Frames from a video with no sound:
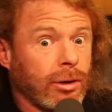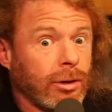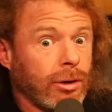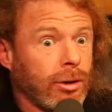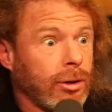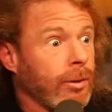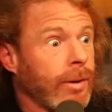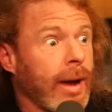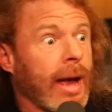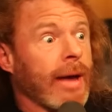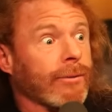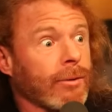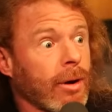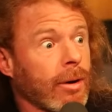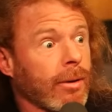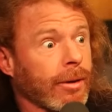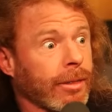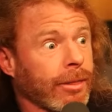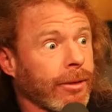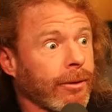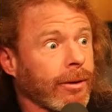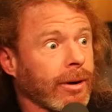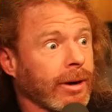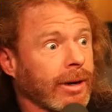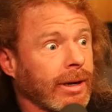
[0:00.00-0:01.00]
you have no
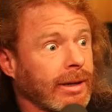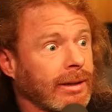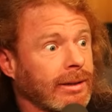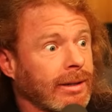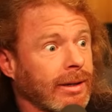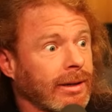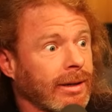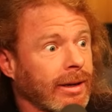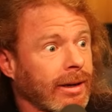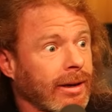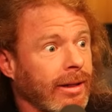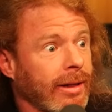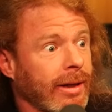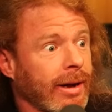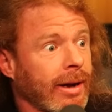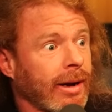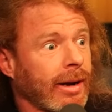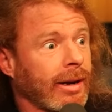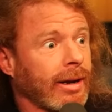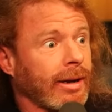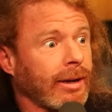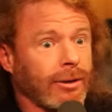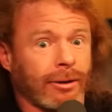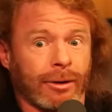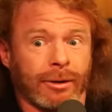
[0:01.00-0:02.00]
authority to declare
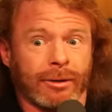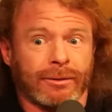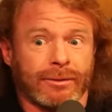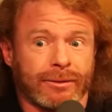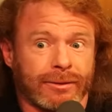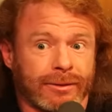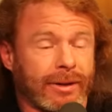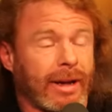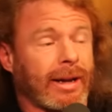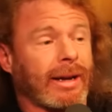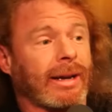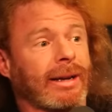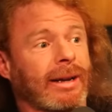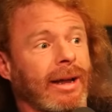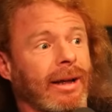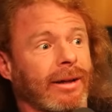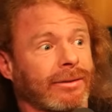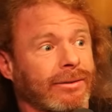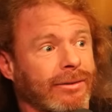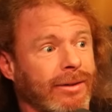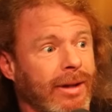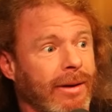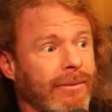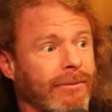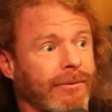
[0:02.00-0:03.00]
it, and you're setting
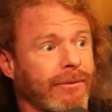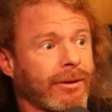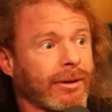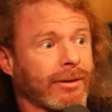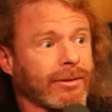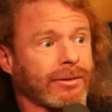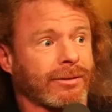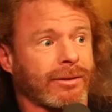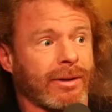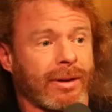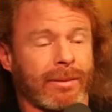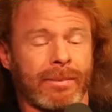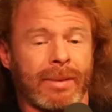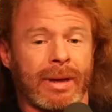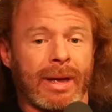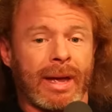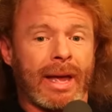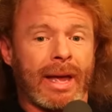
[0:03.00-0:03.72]
us up for some